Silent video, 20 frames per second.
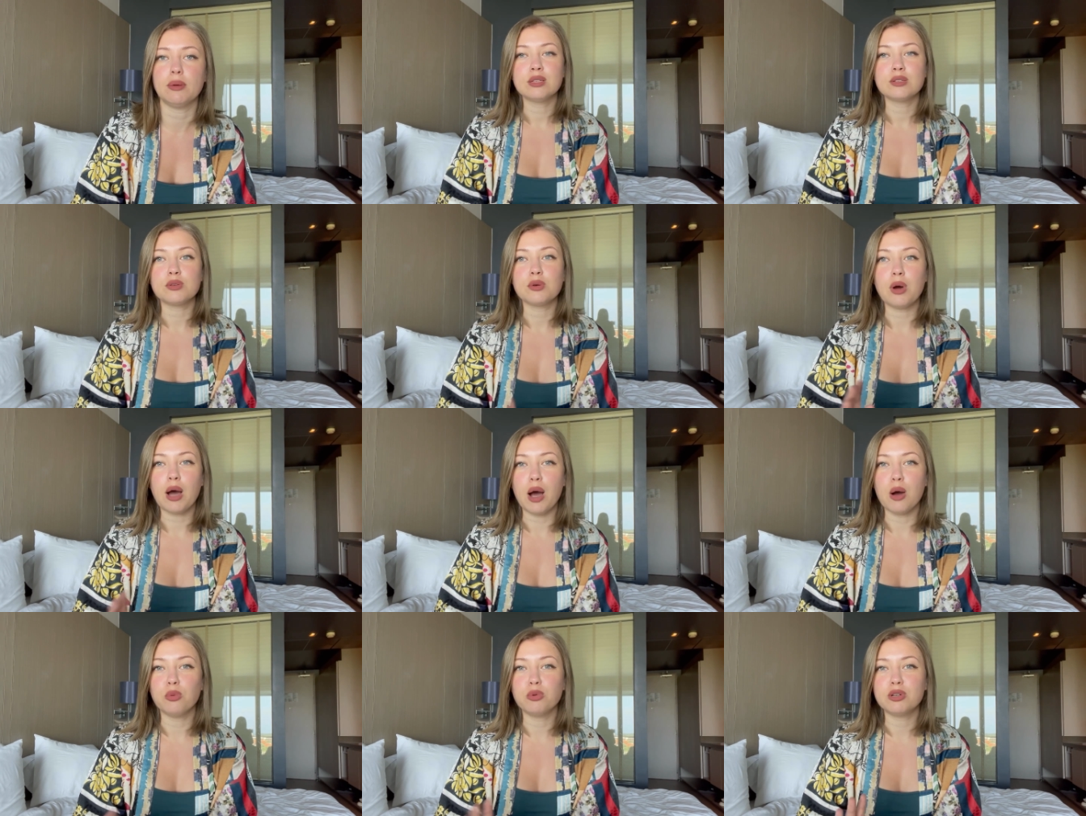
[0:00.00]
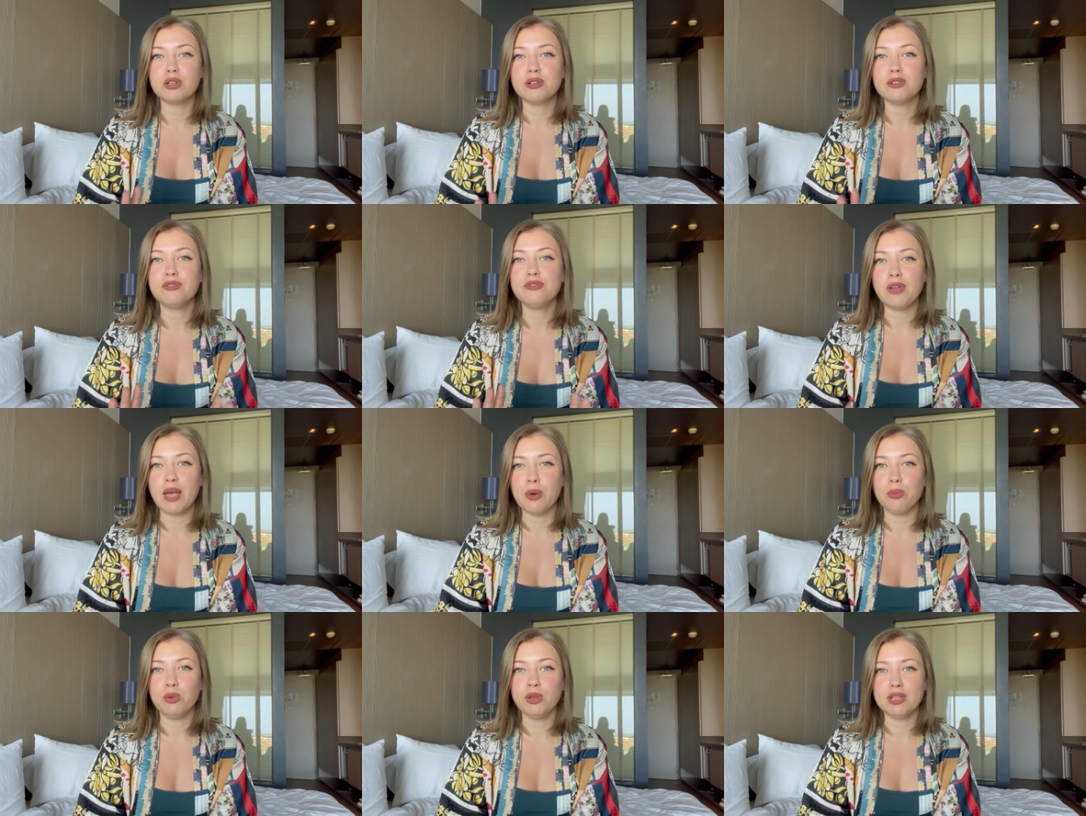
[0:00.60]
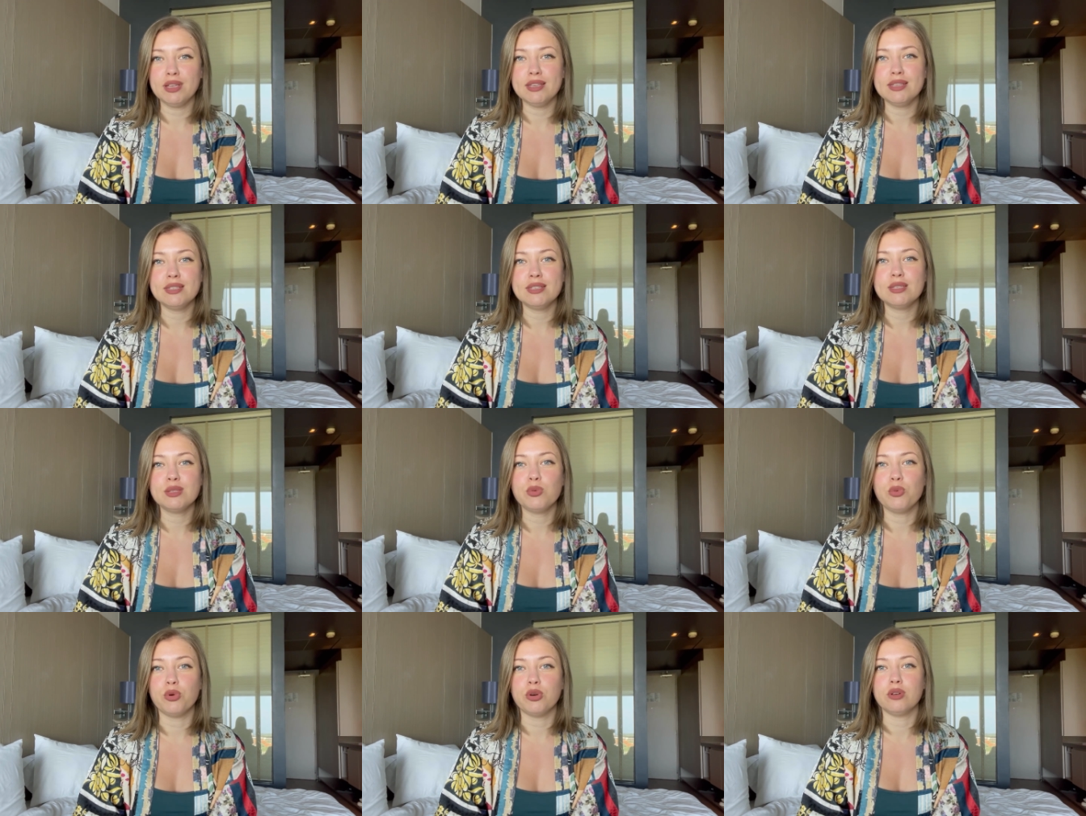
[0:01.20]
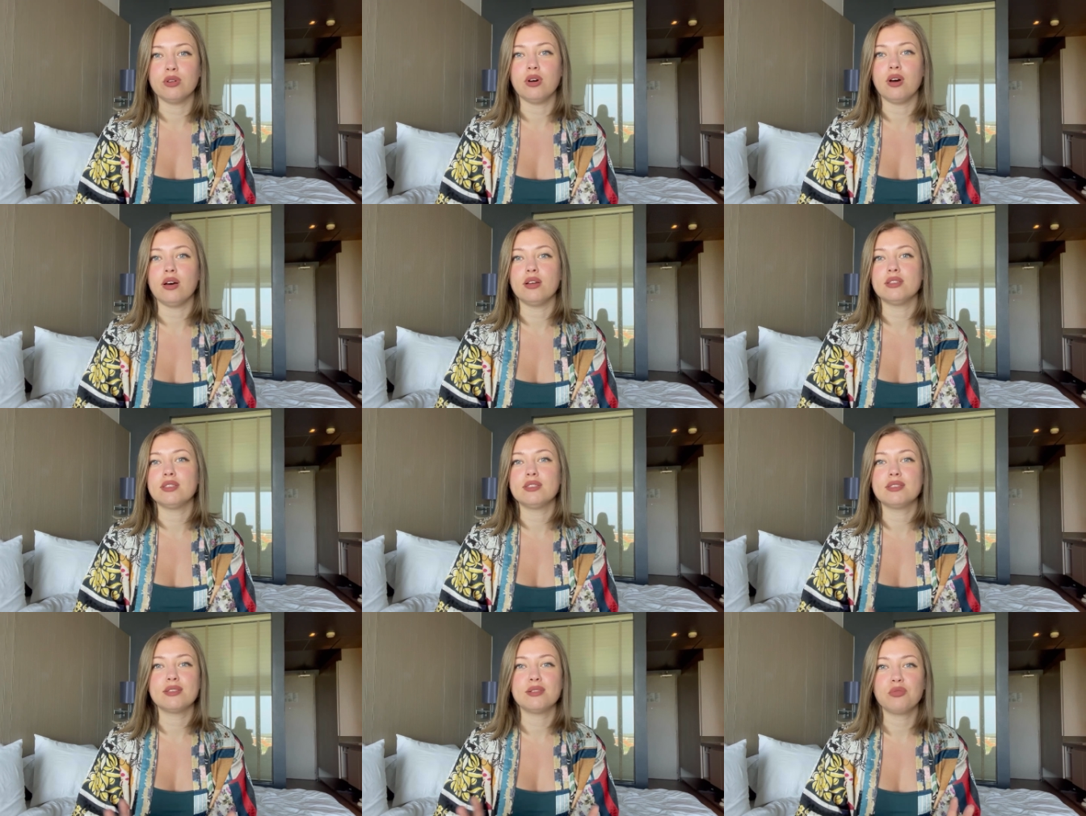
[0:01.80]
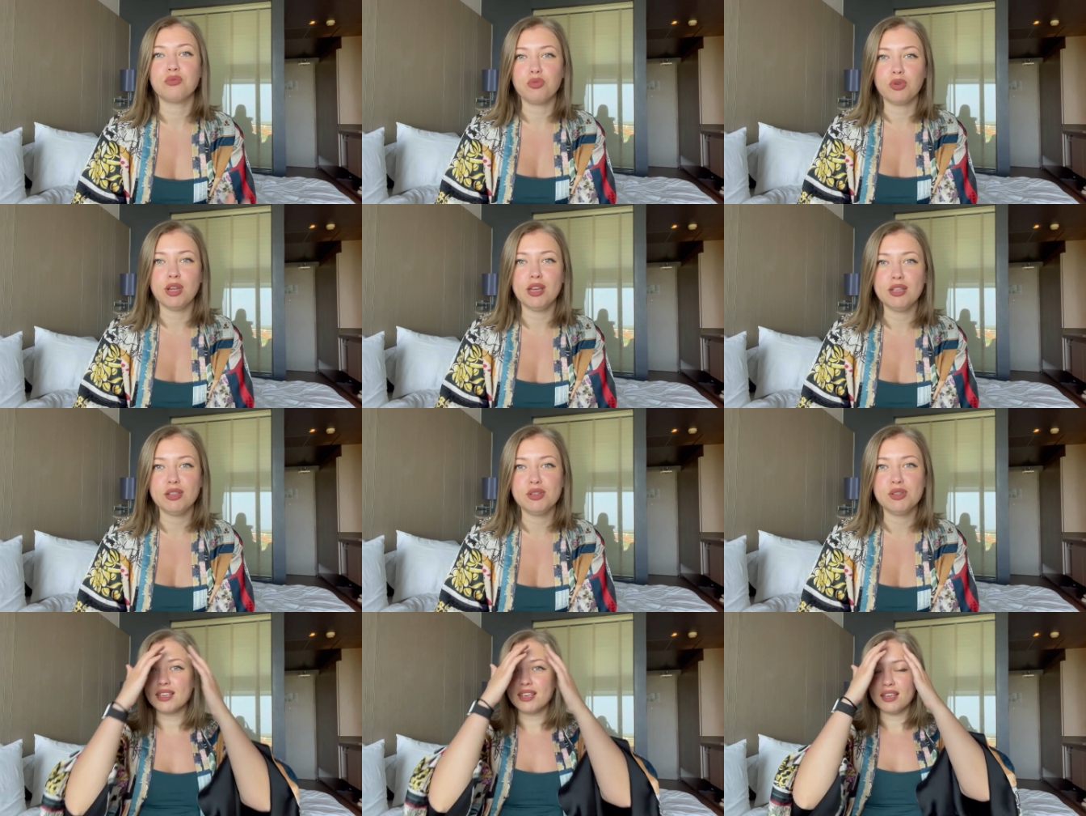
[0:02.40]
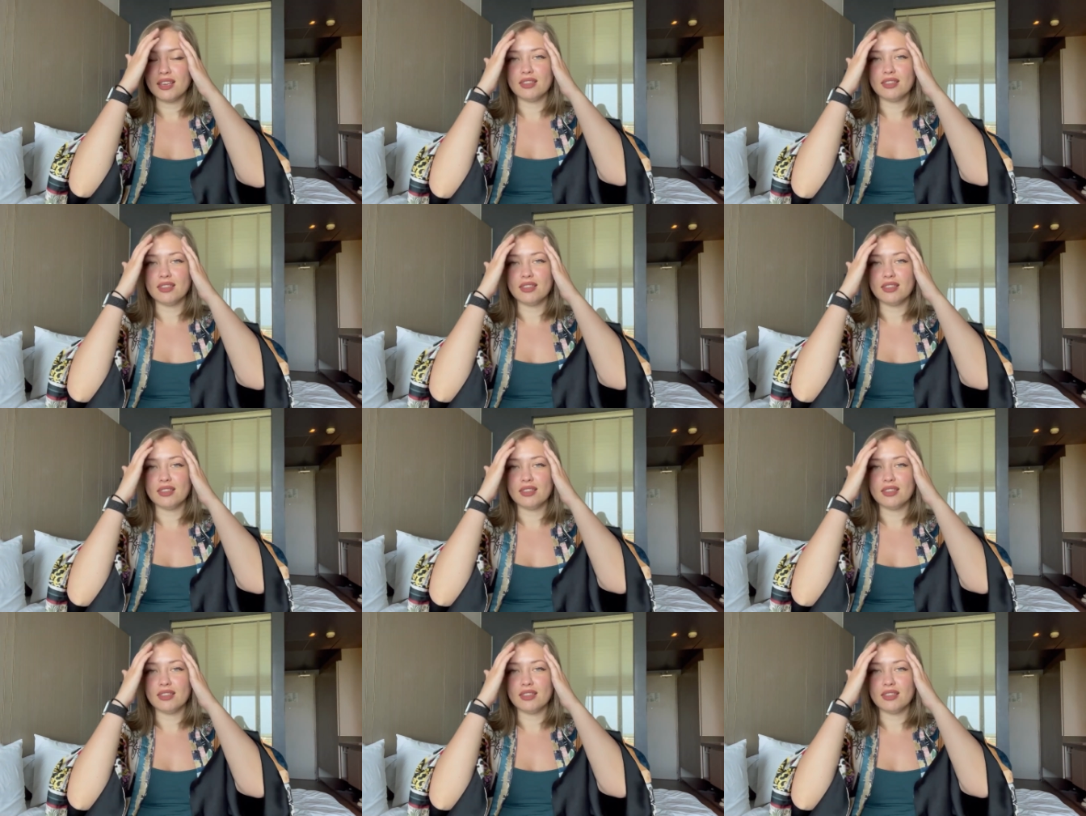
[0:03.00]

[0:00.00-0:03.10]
So our families were not rich.